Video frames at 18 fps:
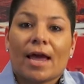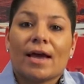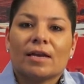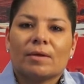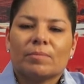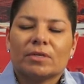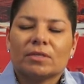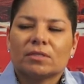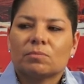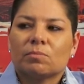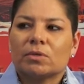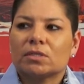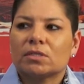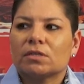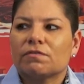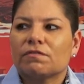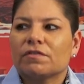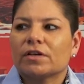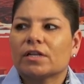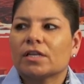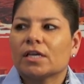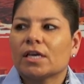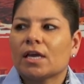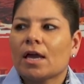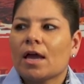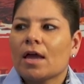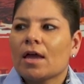cannabis
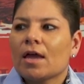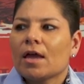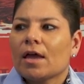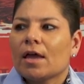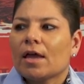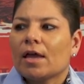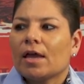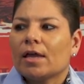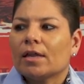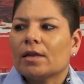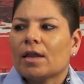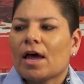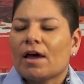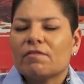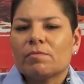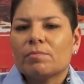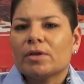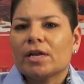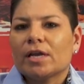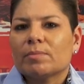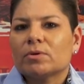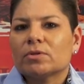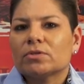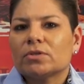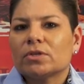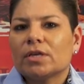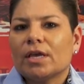specifically, and haven't been
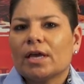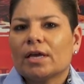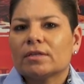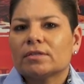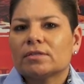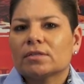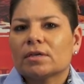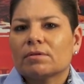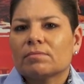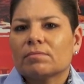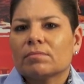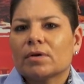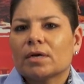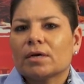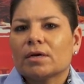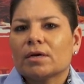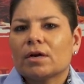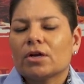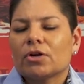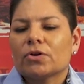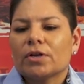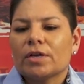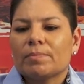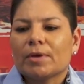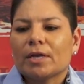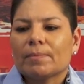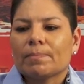able to get some
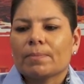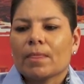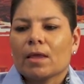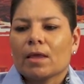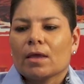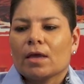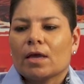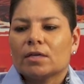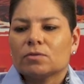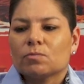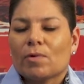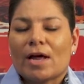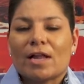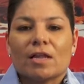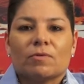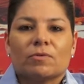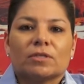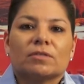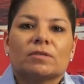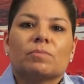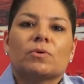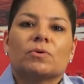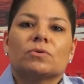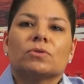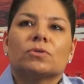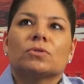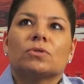agreement as well. I was
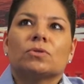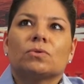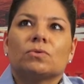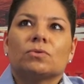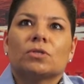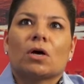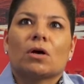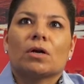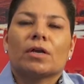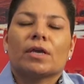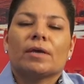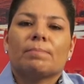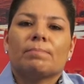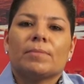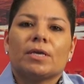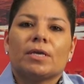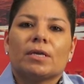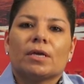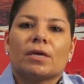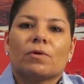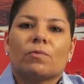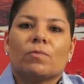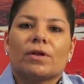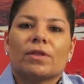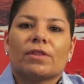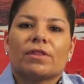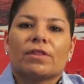supposed to target
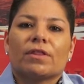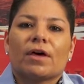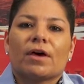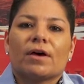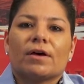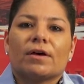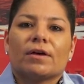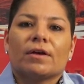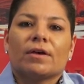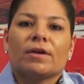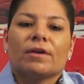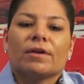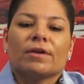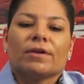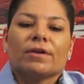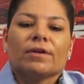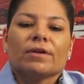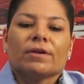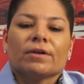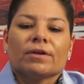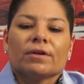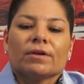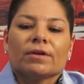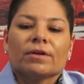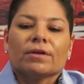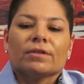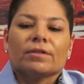meeting with the
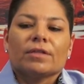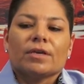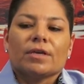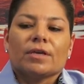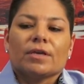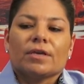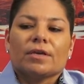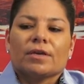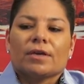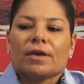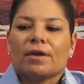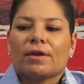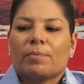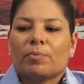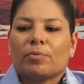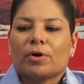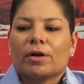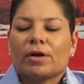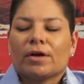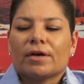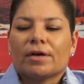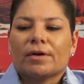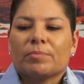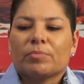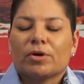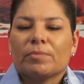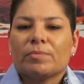
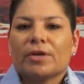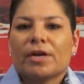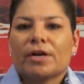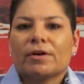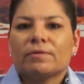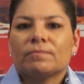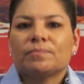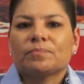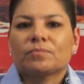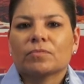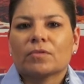Premier